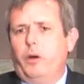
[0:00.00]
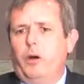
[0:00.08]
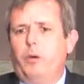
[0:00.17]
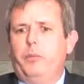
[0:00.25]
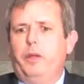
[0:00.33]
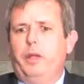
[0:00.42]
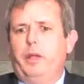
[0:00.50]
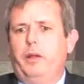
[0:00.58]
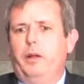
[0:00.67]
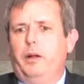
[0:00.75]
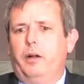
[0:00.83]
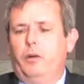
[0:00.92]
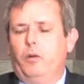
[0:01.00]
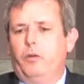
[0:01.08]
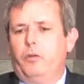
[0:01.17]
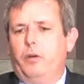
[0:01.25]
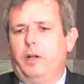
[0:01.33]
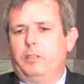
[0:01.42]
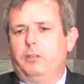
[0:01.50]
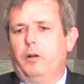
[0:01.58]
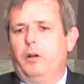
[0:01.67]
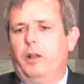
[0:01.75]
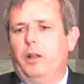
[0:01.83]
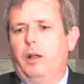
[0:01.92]
are being authorized
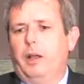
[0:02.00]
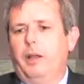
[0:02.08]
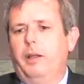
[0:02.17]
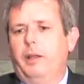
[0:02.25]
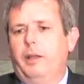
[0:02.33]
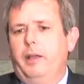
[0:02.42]
online.